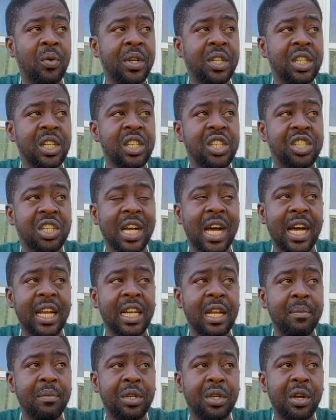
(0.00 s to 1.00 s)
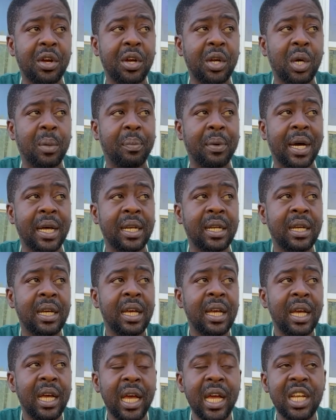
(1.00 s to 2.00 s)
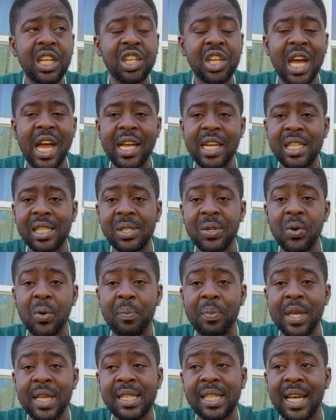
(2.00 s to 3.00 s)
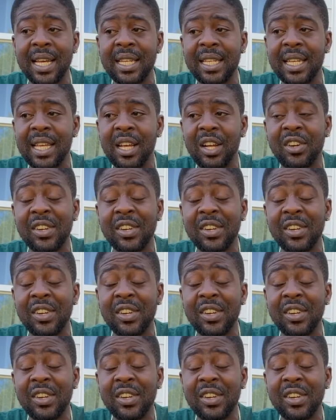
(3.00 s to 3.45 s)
which is Sean, them turn up and enjoy the stew peas and think.